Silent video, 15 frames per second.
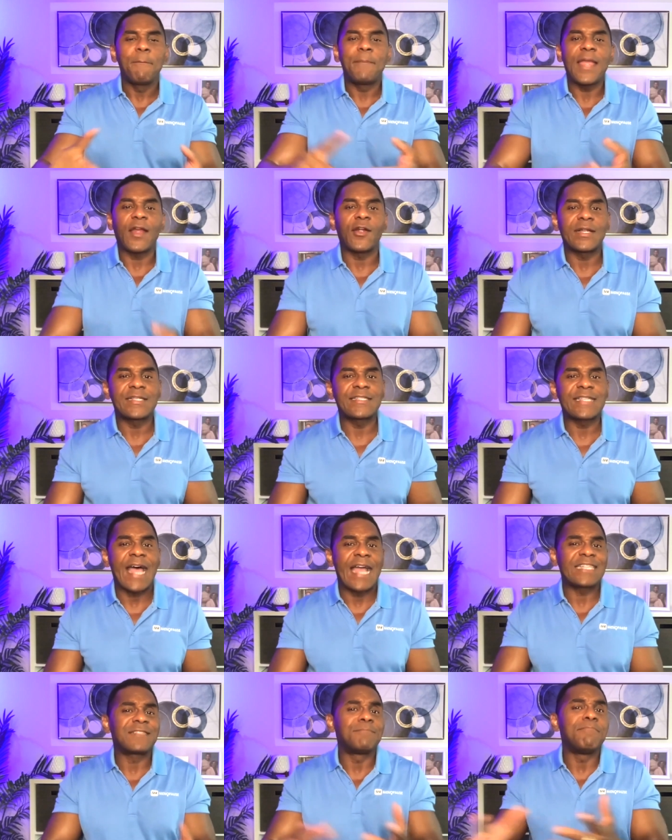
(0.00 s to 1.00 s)

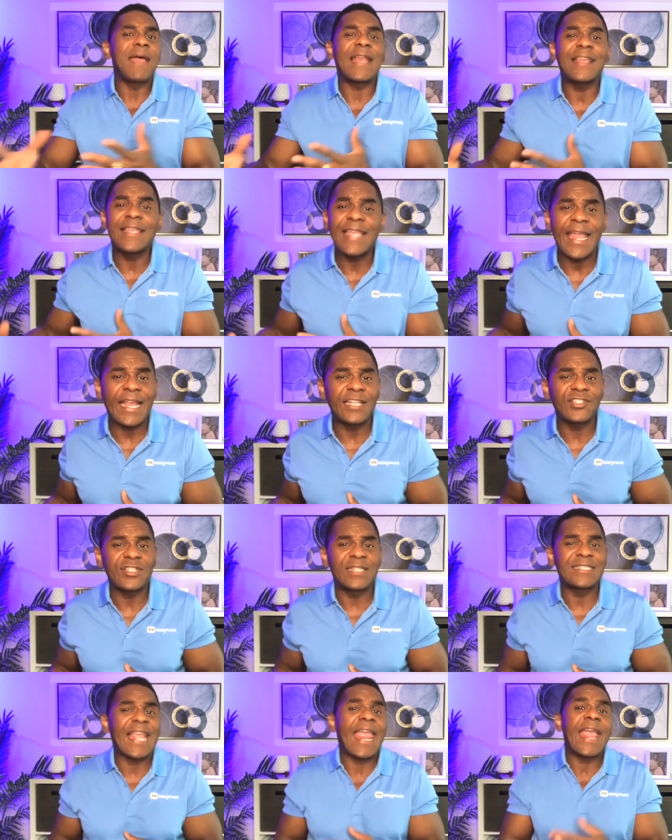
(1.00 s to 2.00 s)
parasites,
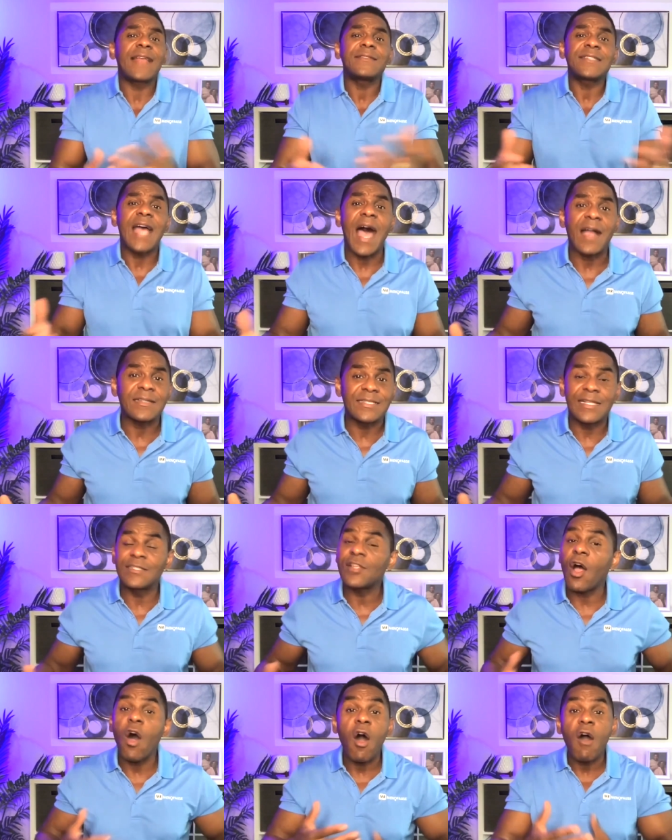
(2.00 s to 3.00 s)
medications, and
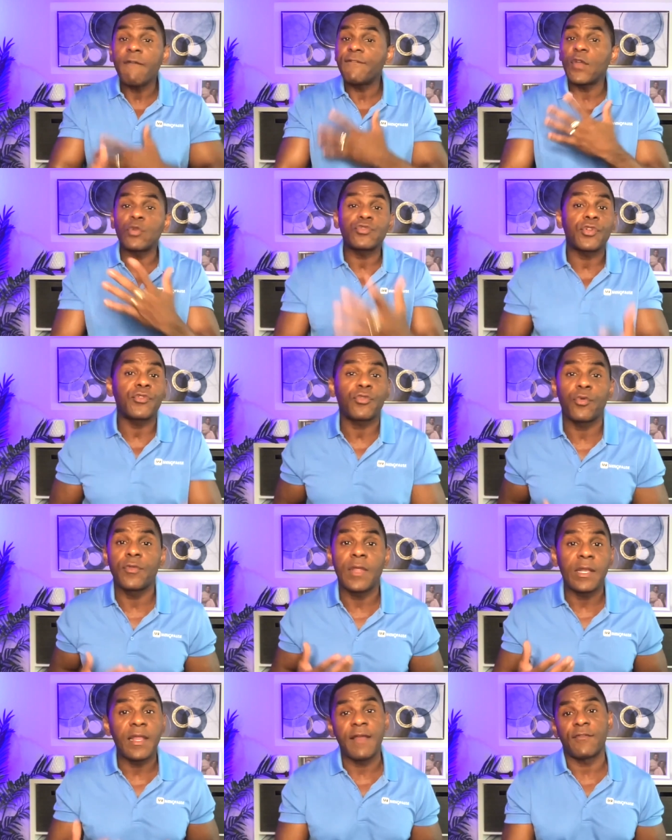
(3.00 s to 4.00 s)
toxins all filter through
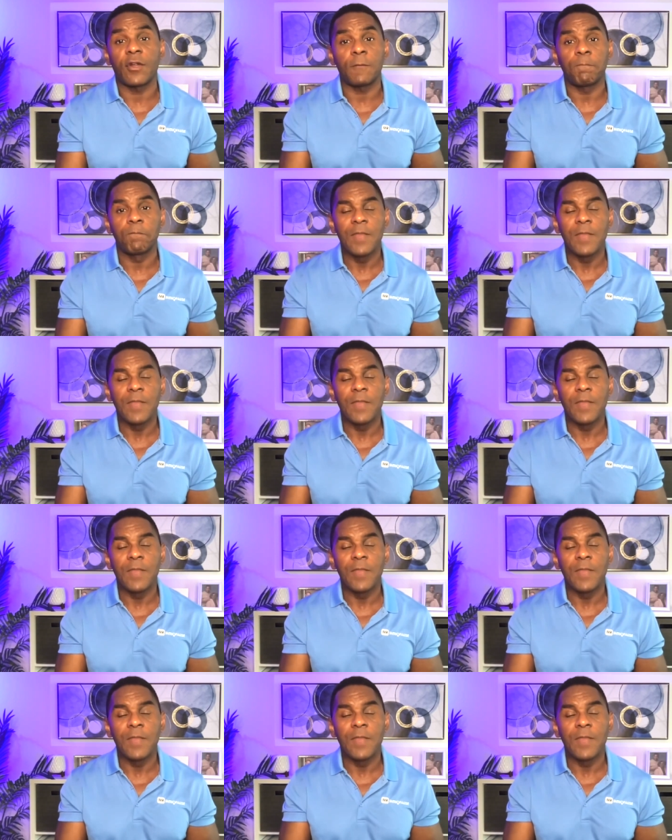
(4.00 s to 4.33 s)
the liver.